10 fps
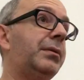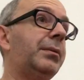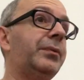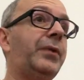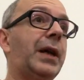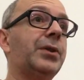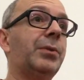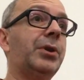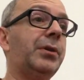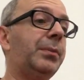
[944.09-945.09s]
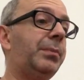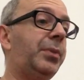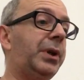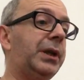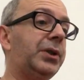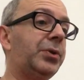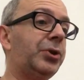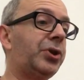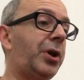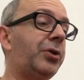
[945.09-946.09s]
In fact, I'm going to put it into a
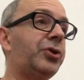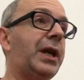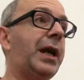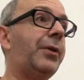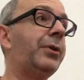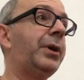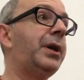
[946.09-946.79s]
search now.